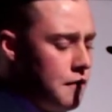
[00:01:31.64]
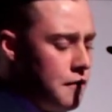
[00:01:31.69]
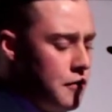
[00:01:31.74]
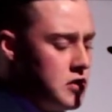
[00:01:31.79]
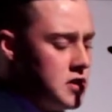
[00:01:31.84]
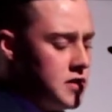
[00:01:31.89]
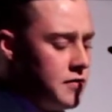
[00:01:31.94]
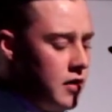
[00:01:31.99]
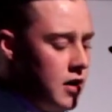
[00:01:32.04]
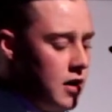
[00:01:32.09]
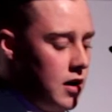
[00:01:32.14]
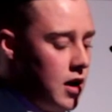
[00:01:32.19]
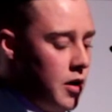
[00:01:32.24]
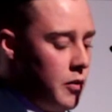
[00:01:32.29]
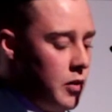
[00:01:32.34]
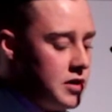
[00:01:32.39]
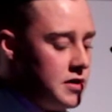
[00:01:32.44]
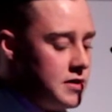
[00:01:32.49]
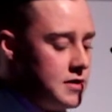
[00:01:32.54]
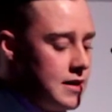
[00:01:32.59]
First of all,
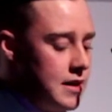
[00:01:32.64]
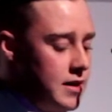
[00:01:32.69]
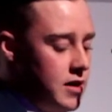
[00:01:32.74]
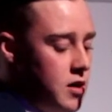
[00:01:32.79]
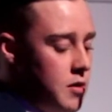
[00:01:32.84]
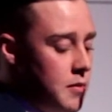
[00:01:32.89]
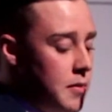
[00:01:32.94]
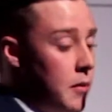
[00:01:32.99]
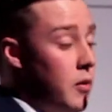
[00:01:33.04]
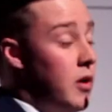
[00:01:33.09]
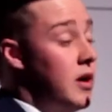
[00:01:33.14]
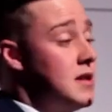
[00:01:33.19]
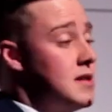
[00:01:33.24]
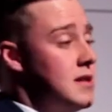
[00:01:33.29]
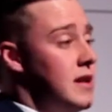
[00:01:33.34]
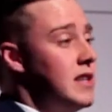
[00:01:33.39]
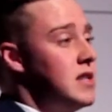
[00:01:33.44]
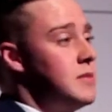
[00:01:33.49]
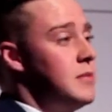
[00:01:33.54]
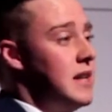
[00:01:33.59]
I want to tell you about what
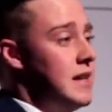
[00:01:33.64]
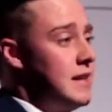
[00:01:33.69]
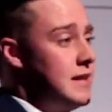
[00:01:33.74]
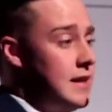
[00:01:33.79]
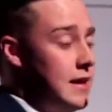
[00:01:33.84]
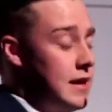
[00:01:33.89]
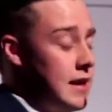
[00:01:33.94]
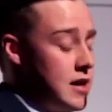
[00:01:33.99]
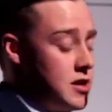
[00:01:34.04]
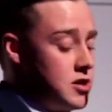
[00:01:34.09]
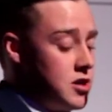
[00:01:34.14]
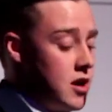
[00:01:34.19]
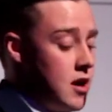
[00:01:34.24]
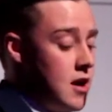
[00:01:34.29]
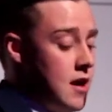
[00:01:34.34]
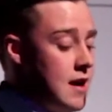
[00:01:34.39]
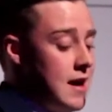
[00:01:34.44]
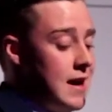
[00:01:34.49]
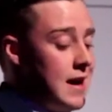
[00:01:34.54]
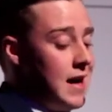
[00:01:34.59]
it's like to be a teenager
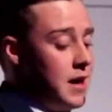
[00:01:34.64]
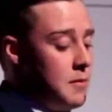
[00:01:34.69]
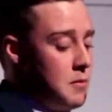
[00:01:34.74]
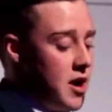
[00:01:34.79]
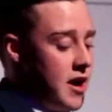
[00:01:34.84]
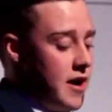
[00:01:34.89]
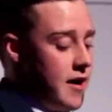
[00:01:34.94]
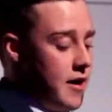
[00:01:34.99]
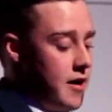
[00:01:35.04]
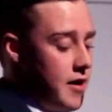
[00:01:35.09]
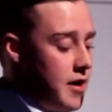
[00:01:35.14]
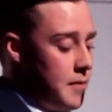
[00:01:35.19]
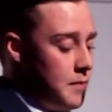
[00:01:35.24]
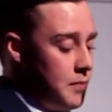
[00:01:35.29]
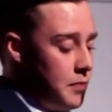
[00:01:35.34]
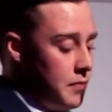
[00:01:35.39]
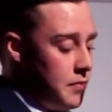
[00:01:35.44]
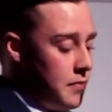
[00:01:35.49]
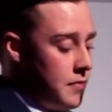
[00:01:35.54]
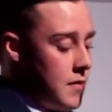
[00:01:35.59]
in my area.
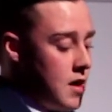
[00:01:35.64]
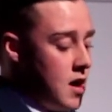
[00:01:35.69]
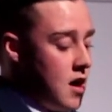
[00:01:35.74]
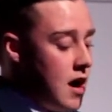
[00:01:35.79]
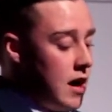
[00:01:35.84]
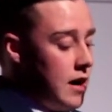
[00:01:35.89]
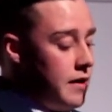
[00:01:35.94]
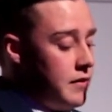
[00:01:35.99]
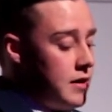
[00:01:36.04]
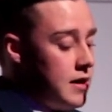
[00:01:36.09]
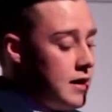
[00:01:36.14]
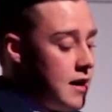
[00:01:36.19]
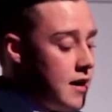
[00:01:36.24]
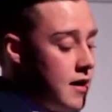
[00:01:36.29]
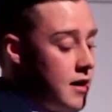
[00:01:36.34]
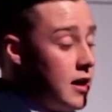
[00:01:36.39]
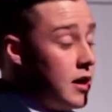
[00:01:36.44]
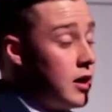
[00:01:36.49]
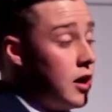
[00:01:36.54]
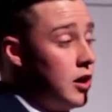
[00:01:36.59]
I live in an
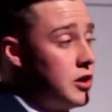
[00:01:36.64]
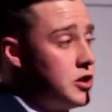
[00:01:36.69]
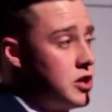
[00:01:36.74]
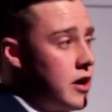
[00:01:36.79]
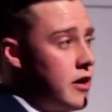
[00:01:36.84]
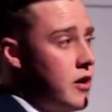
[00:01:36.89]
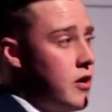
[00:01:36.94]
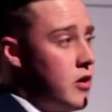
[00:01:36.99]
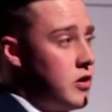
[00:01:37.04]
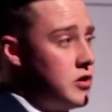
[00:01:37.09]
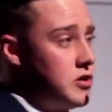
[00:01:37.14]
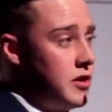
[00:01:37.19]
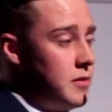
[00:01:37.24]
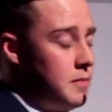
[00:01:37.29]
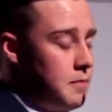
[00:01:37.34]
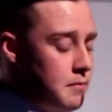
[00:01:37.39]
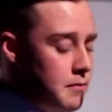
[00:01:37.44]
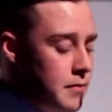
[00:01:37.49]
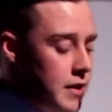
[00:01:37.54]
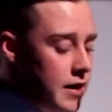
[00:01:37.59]
area called Sherry
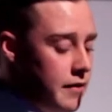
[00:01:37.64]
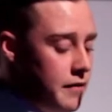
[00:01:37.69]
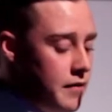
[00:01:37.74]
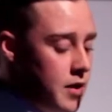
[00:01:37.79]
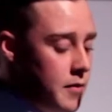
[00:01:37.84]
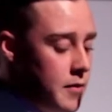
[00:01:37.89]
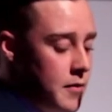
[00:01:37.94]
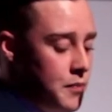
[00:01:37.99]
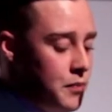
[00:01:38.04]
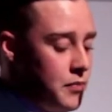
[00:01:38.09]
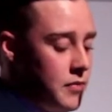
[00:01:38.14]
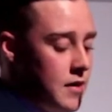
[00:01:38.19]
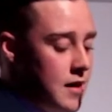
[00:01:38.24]
Orchard in Ballyferm.